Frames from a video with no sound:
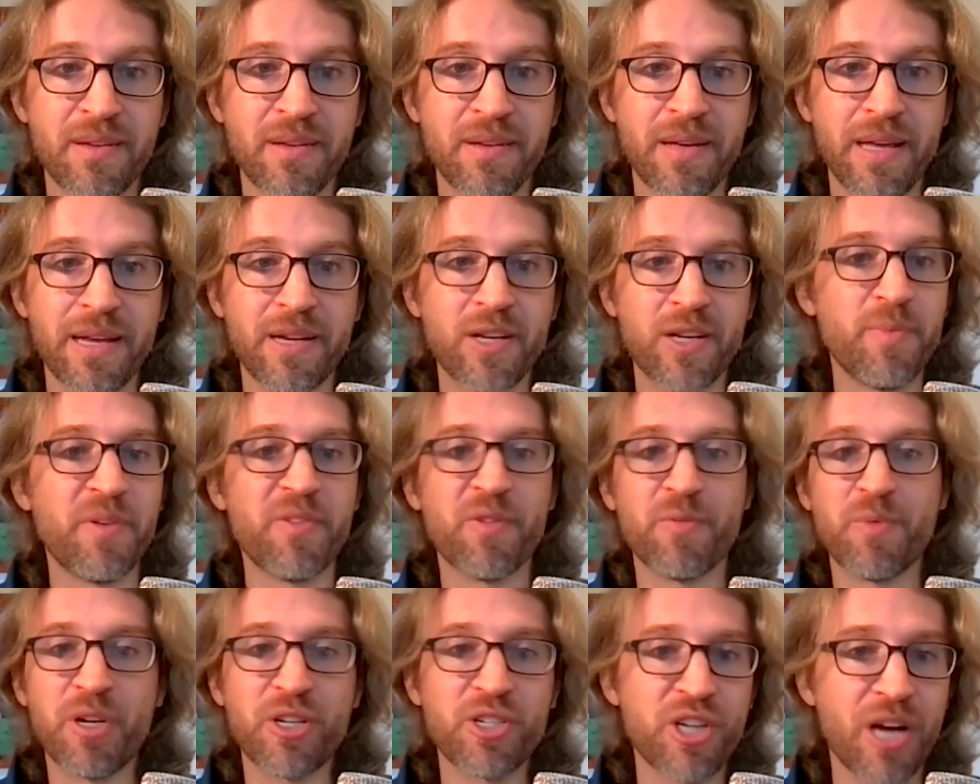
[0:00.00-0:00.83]
It could be
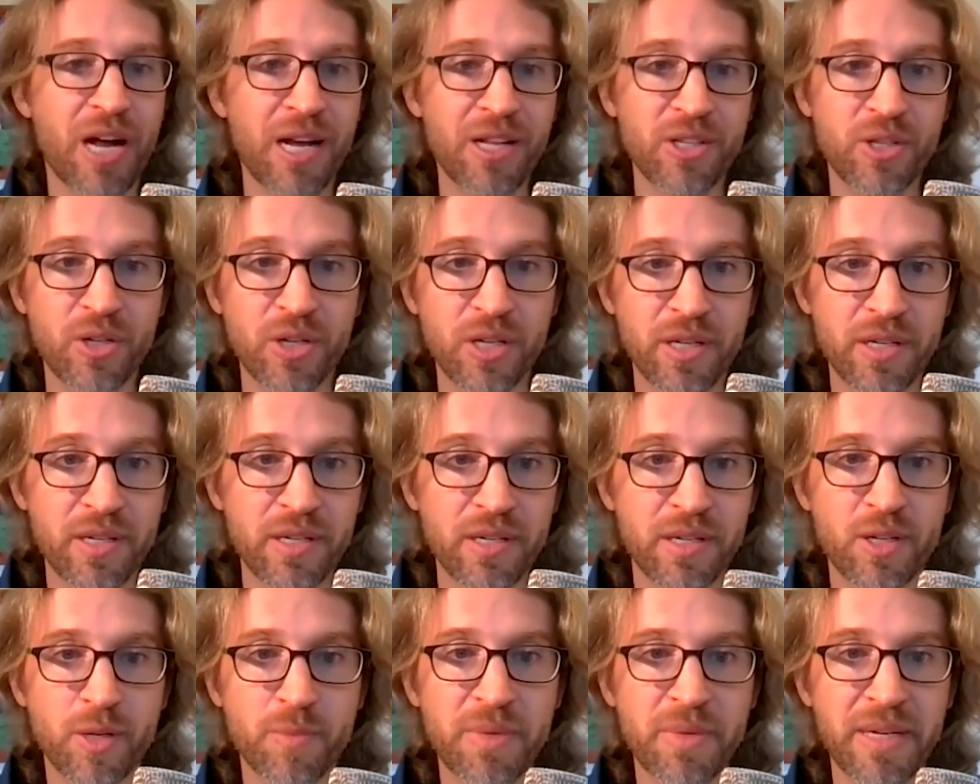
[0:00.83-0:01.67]
from our childhood.
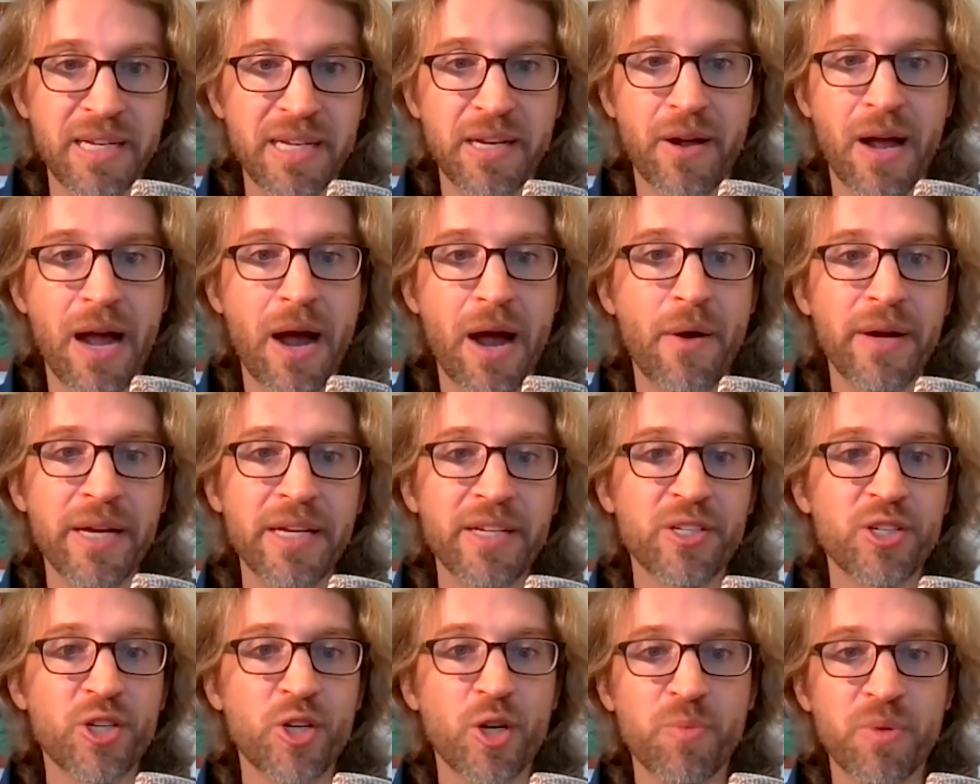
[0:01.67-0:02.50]
It could be, how I
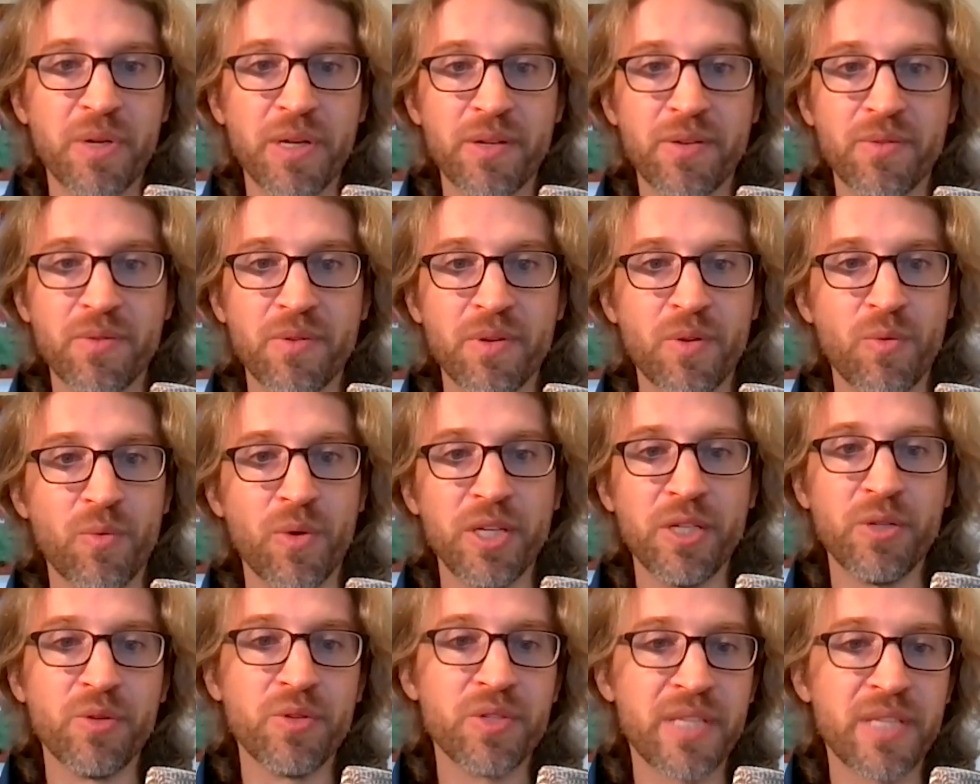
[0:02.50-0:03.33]
interpret
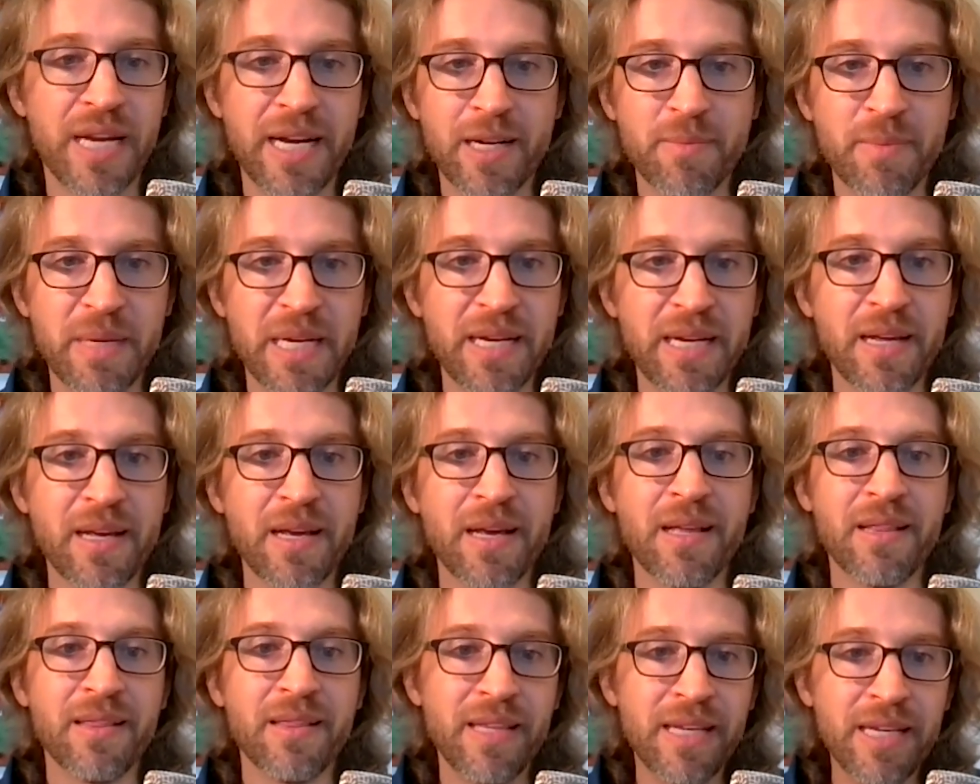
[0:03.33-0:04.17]
what you say to me.
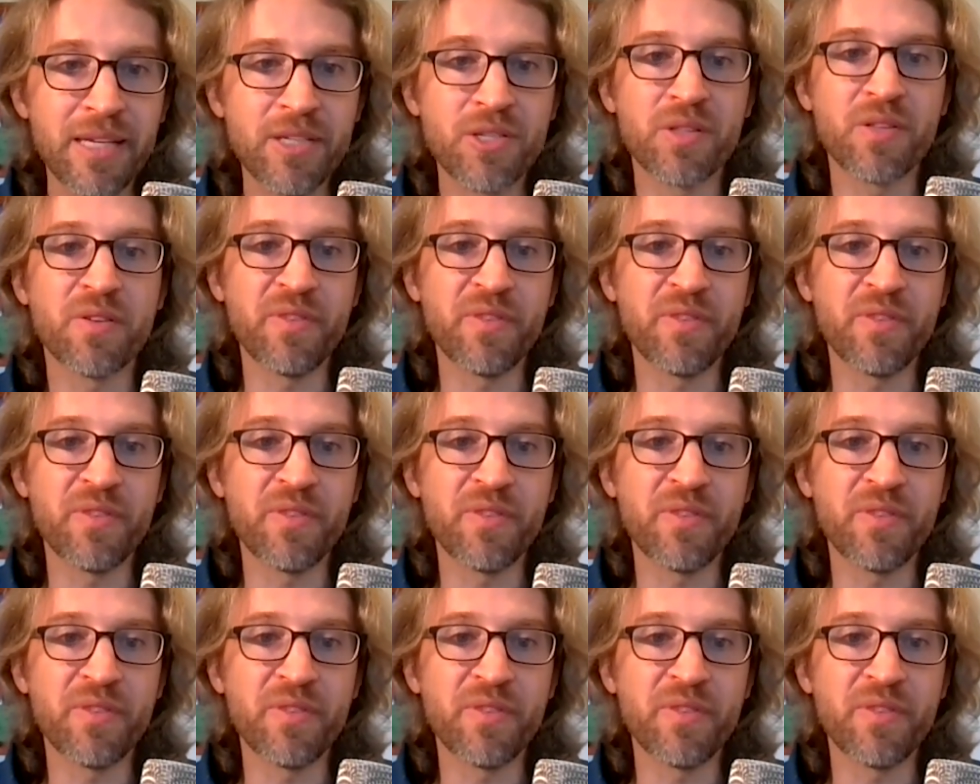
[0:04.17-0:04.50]
These are the